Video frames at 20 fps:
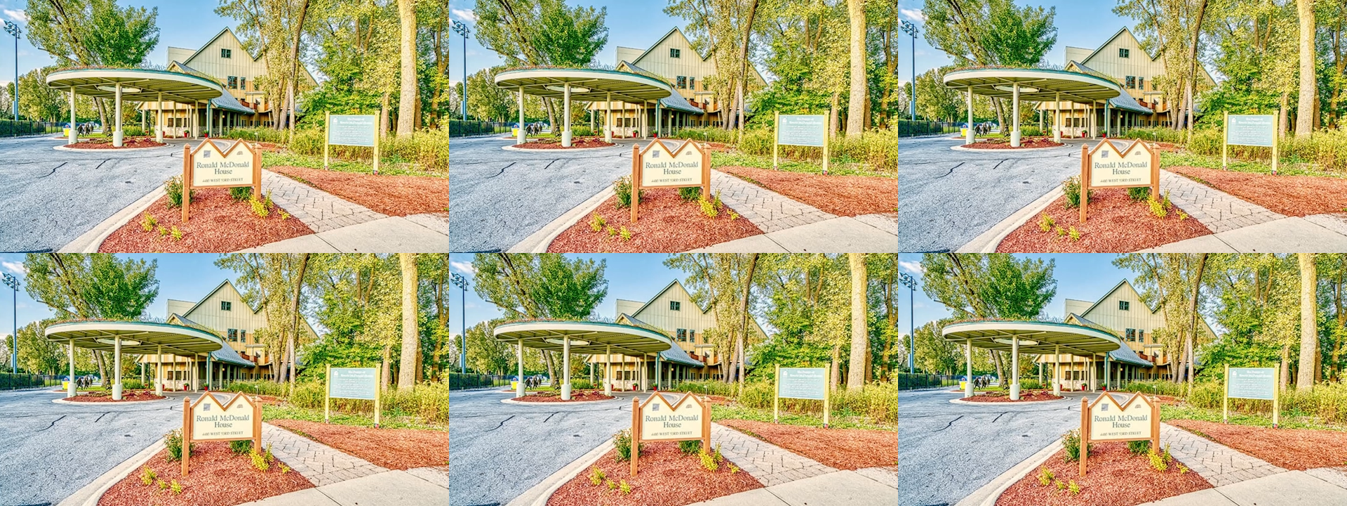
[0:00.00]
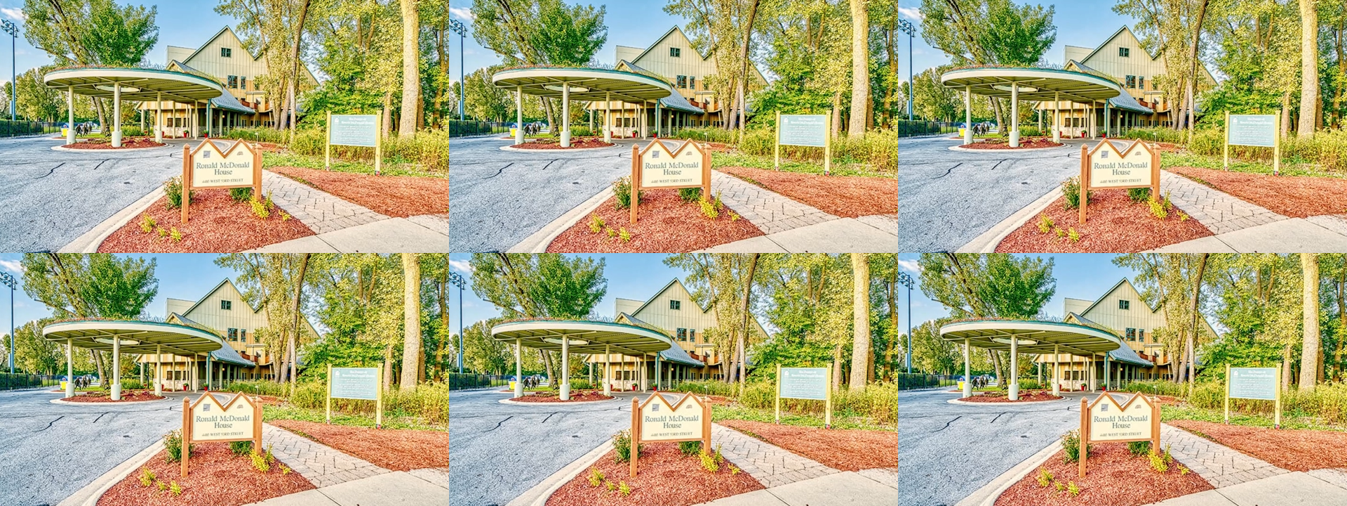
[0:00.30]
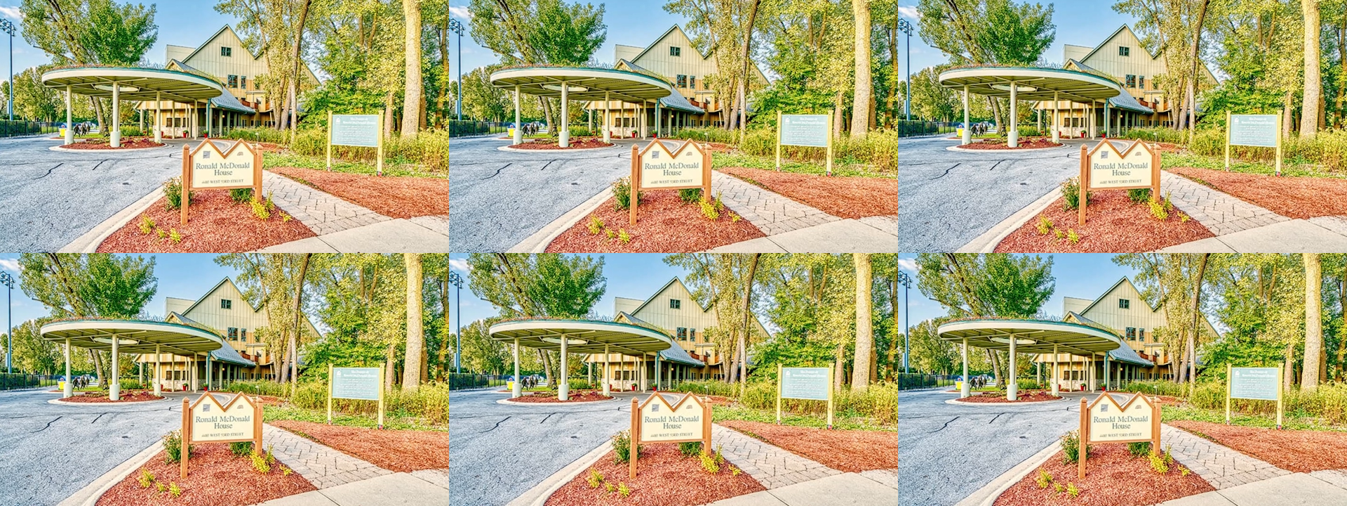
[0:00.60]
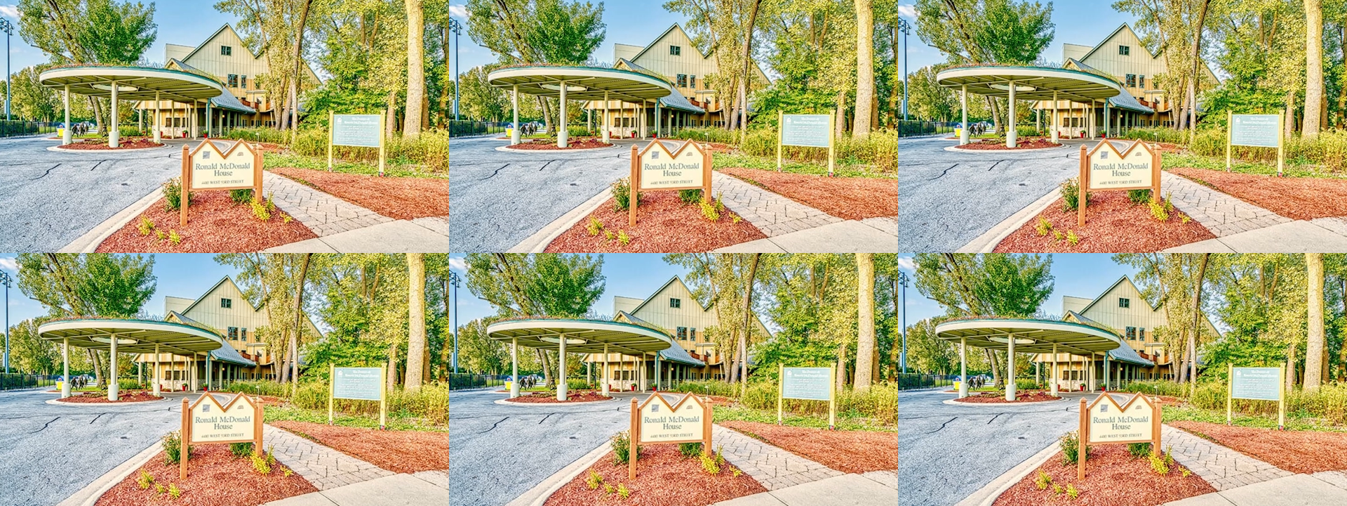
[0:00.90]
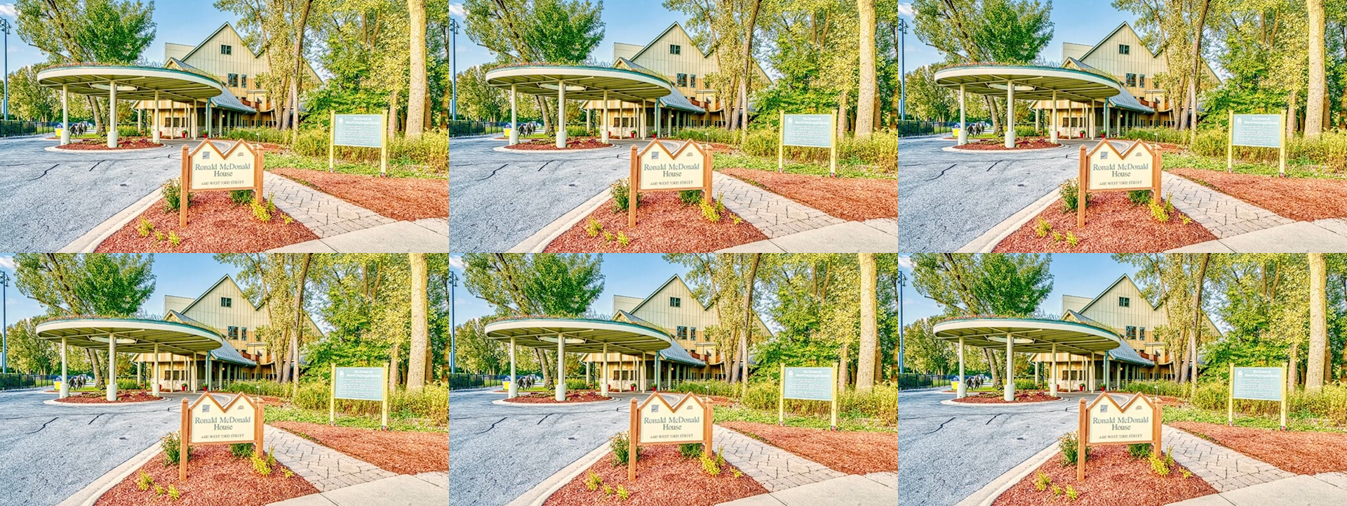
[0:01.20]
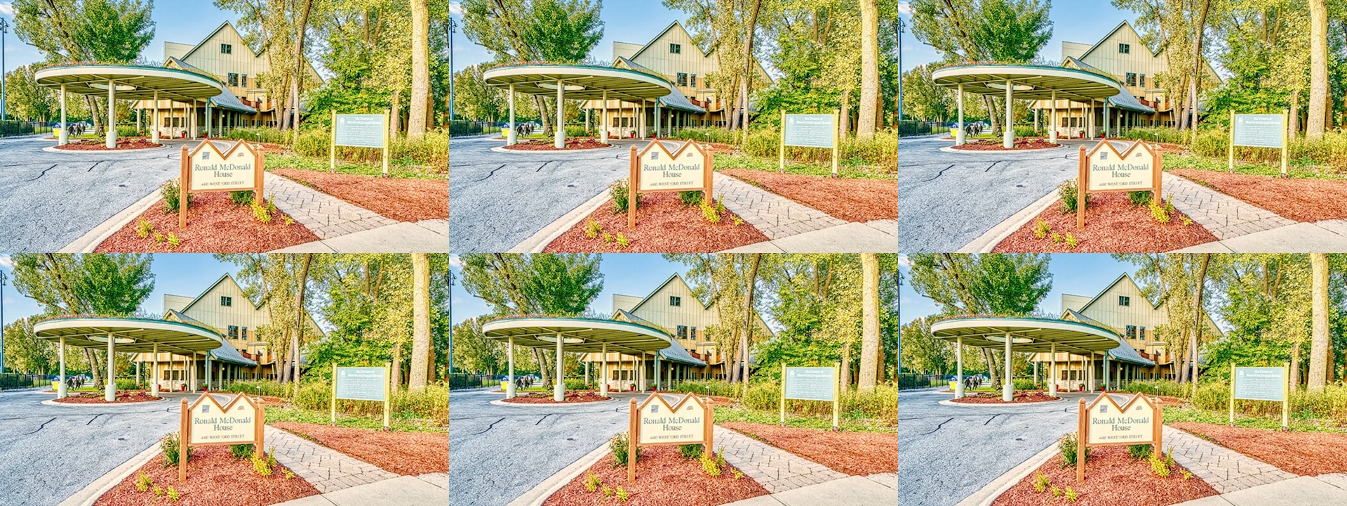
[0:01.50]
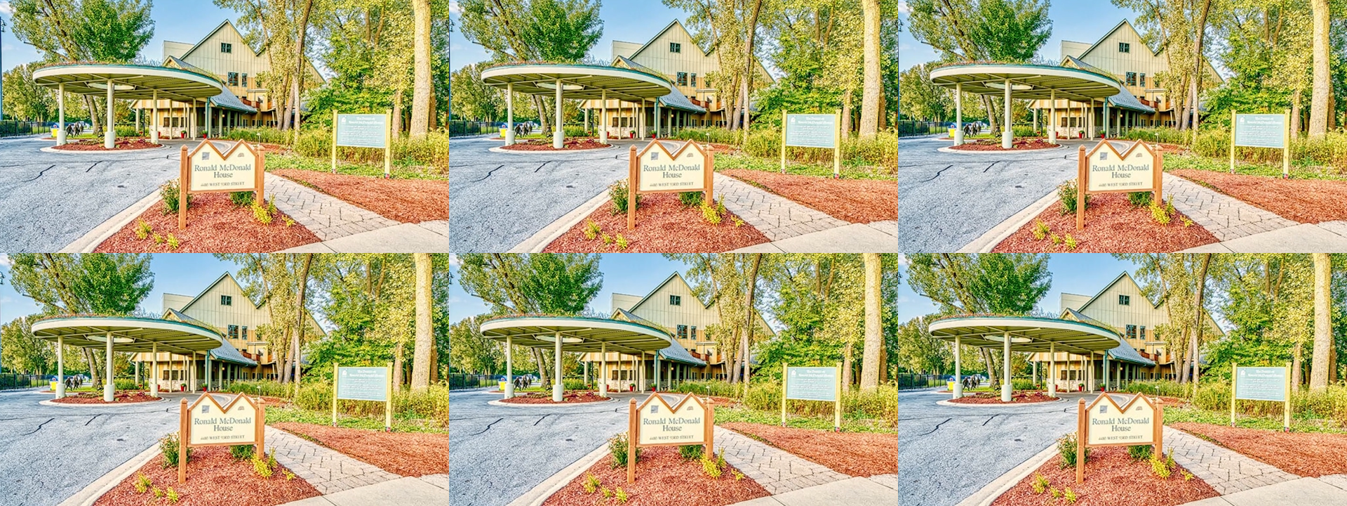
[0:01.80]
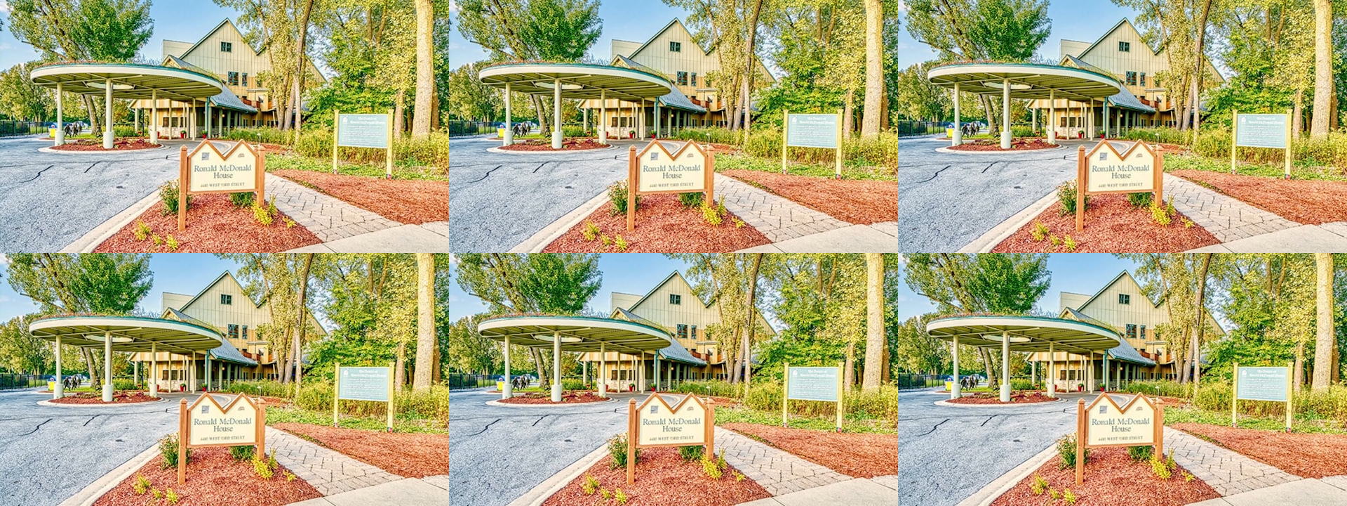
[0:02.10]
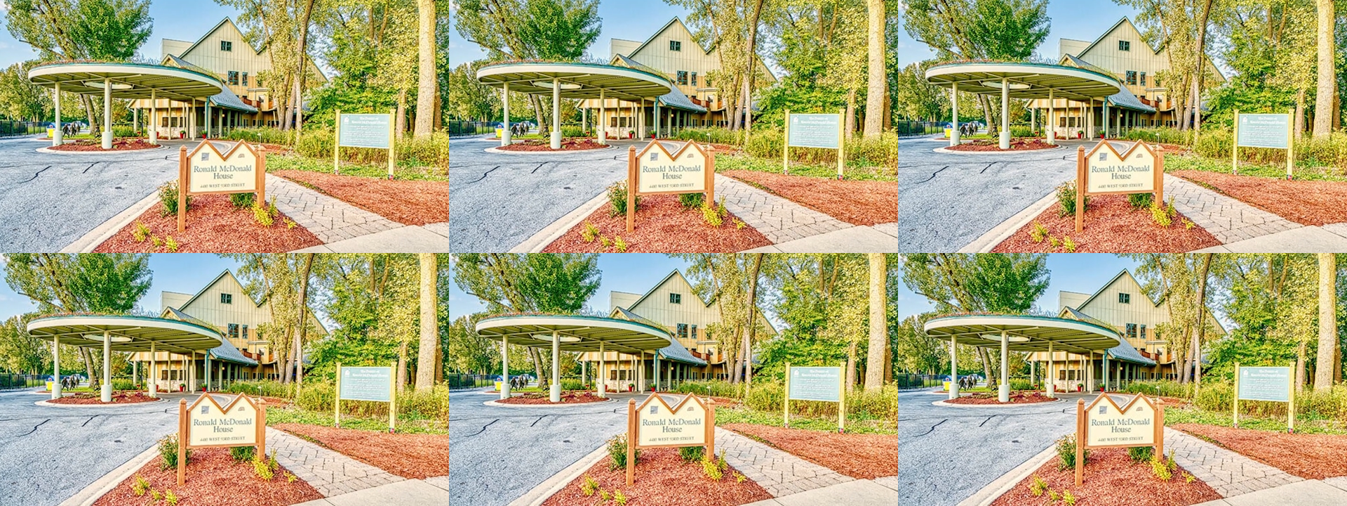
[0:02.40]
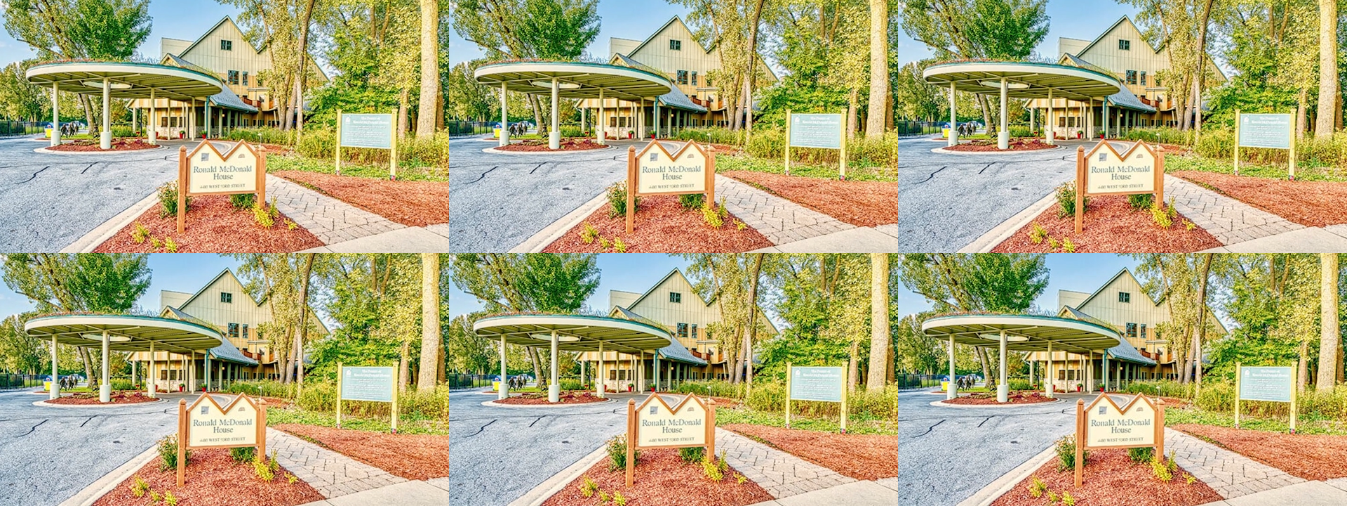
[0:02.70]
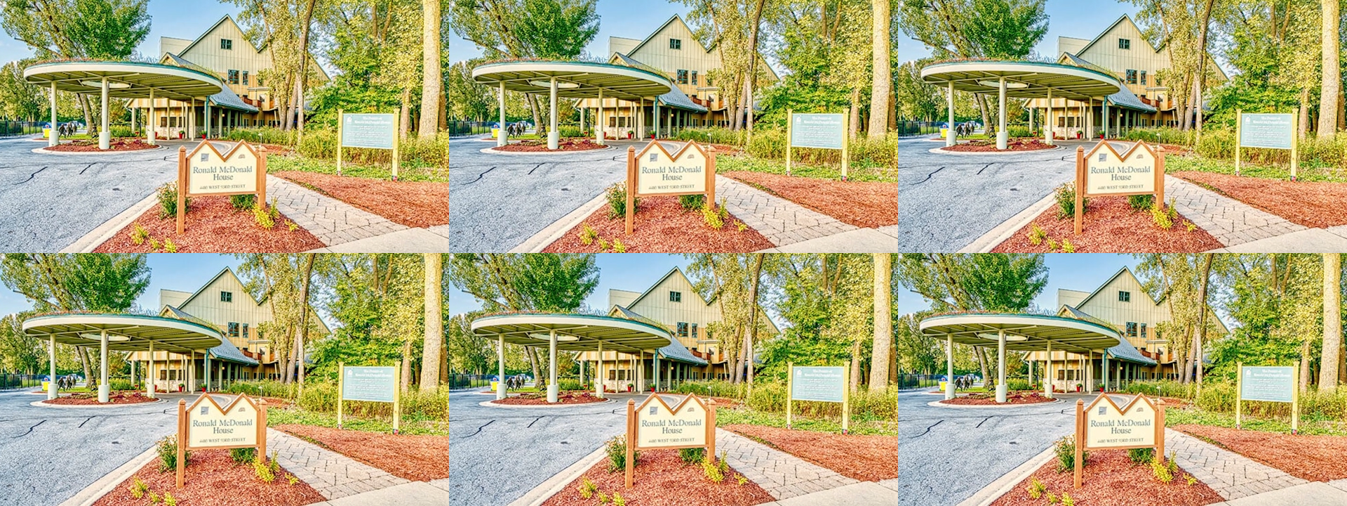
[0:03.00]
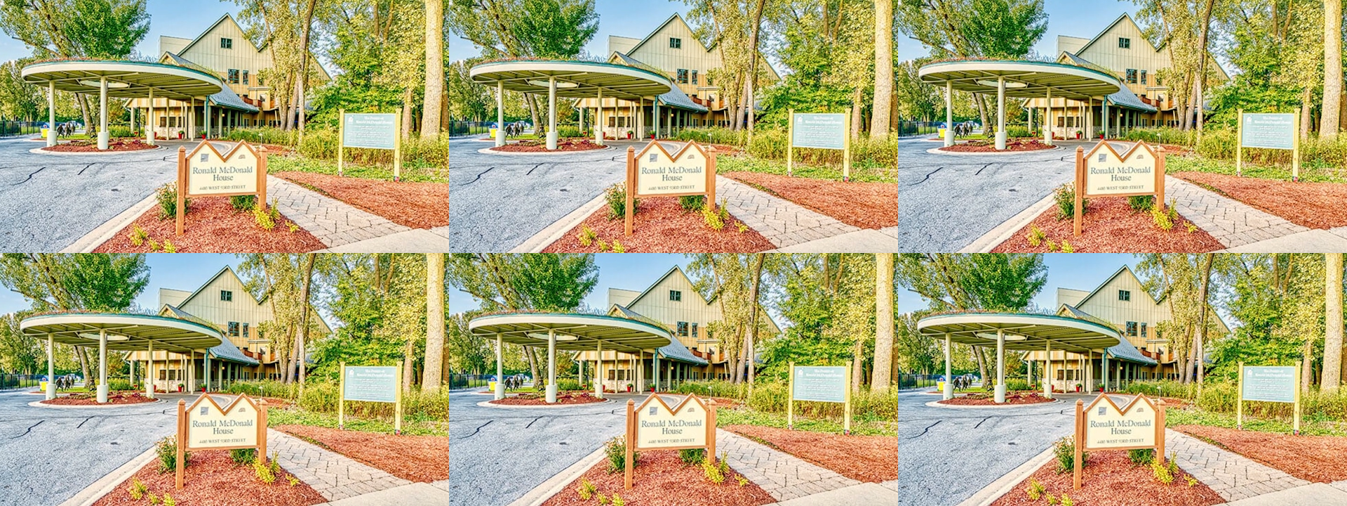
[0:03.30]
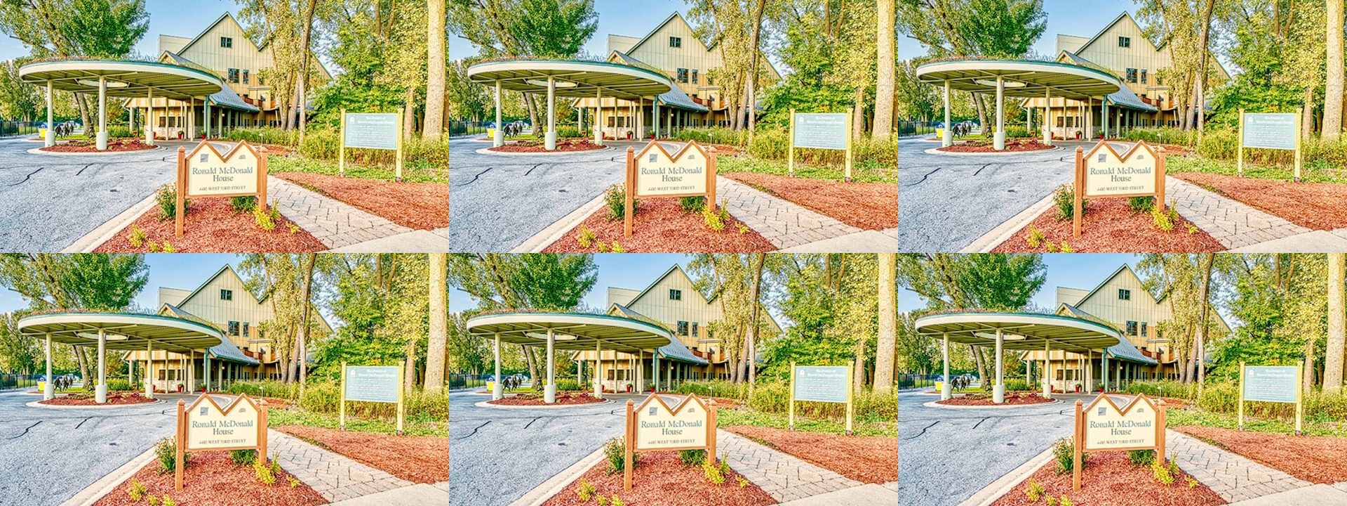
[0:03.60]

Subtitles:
No face is visible, so there are no lips to read.